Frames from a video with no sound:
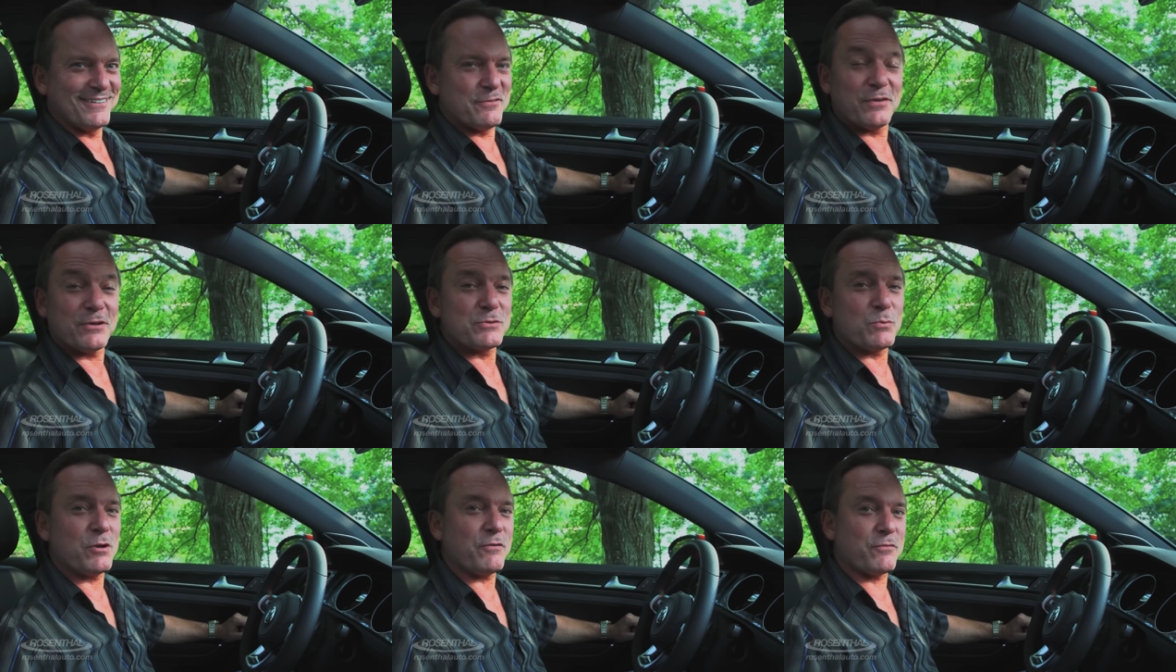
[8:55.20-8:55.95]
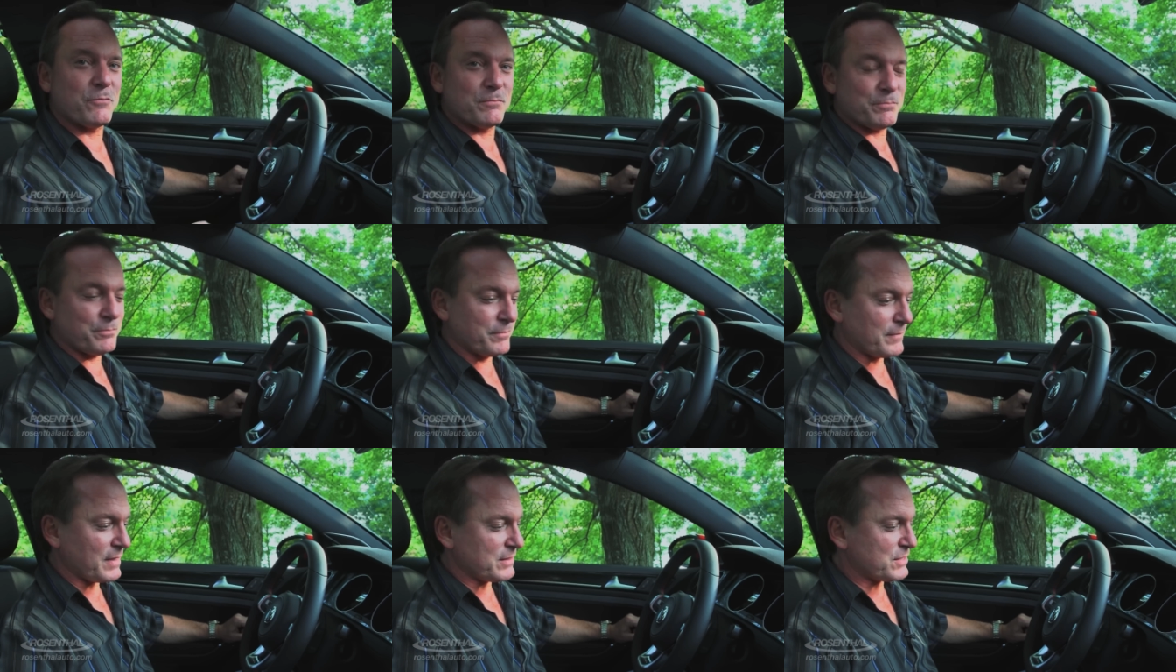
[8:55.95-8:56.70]
feels wonderful.
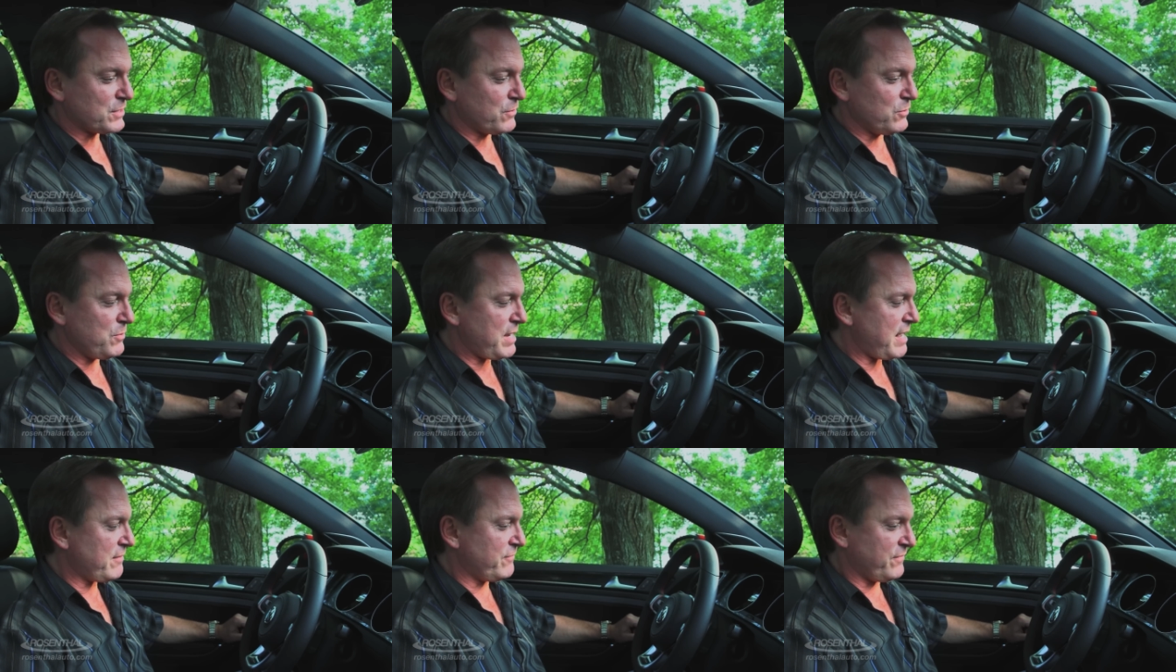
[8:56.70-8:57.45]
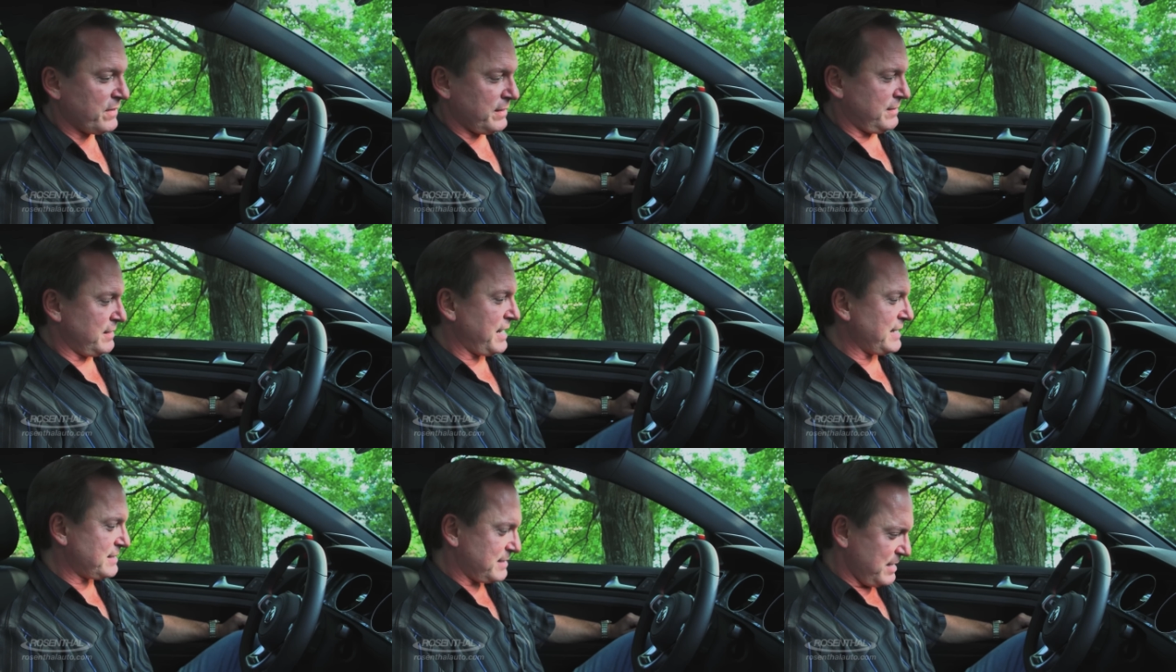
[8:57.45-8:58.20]
So you have the
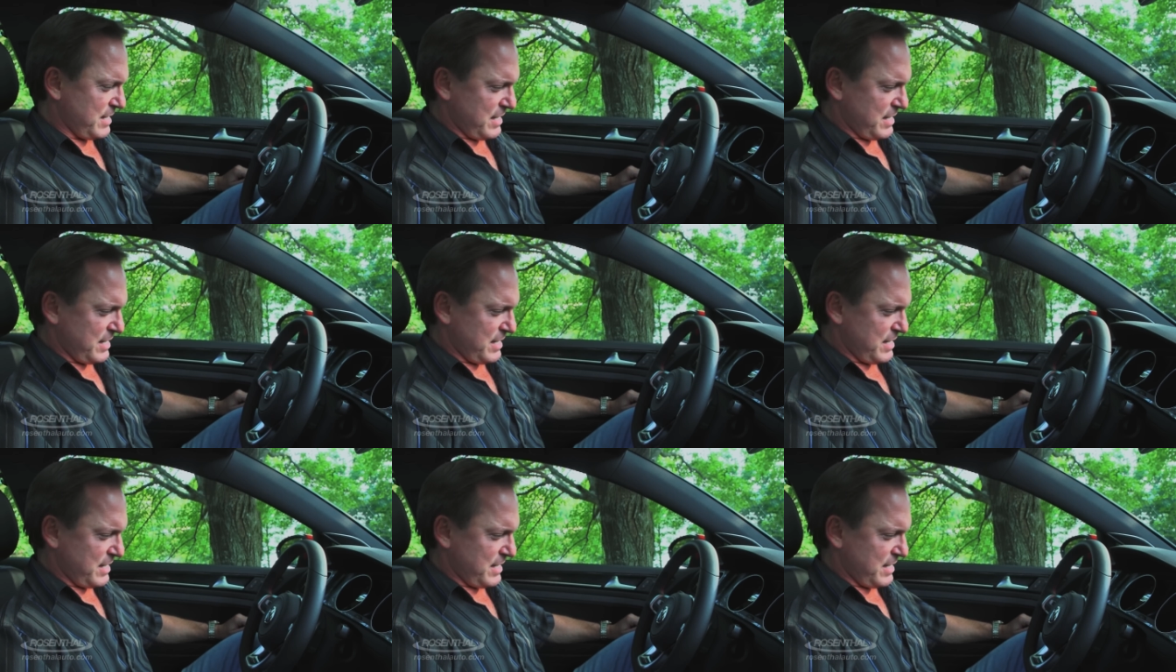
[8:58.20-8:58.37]
nice